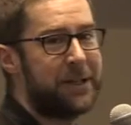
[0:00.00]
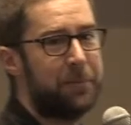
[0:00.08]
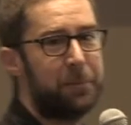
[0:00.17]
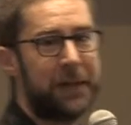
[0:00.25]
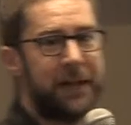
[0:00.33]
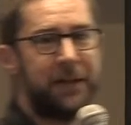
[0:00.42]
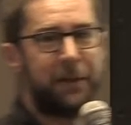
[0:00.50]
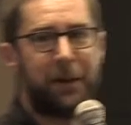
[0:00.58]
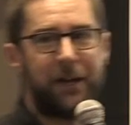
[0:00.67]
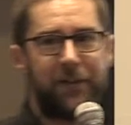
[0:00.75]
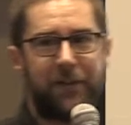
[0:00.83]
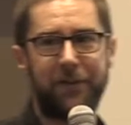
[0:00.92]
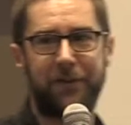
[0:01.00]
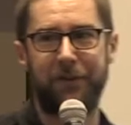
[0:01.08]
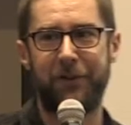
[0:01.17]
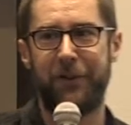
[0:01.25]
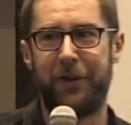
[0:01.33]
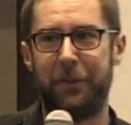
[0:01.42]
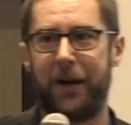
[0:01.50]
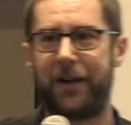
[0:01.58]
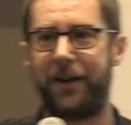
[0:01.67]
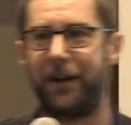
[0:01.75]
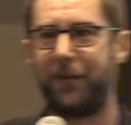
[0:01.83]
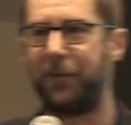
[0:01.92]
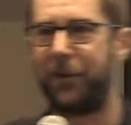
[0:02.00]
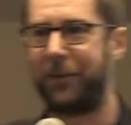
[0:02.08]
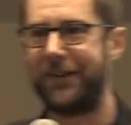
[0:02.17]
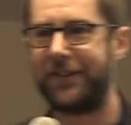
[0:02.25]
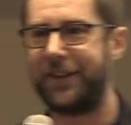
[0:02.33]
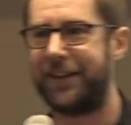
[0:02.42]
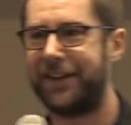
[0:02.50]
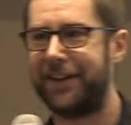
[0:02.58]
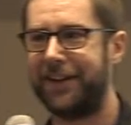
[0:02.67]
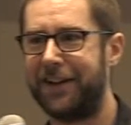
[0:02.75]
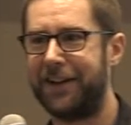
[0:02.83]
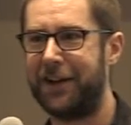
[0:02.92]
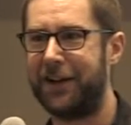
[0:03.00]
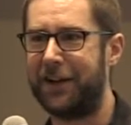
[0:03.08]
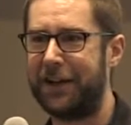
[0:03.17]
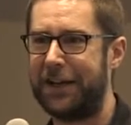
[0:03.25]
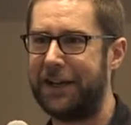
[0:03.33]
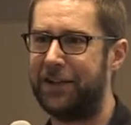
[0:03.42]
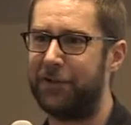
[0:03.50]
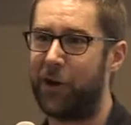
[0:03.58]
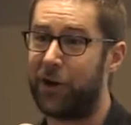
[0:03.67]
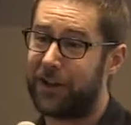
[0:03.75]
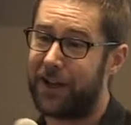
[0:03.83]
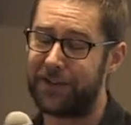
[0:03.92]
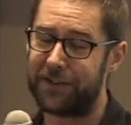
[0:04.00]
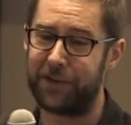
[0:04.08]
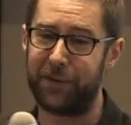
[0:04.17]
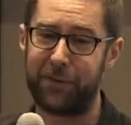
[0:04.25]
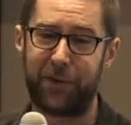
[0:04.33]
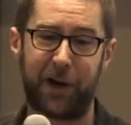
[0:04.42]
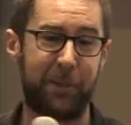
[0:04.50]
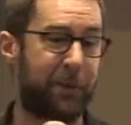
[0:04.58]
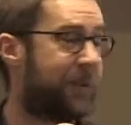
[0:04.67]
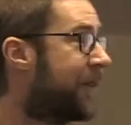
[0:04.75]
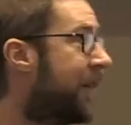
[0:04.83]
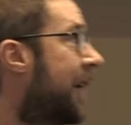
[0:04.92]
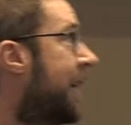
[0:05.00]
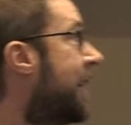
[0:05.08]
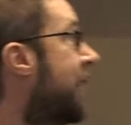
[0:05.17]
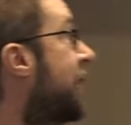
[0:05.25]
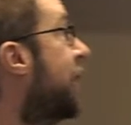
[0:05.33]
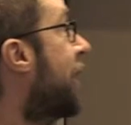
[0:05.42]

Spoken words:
complained about the use of the term archive that we see in online sort of environments. You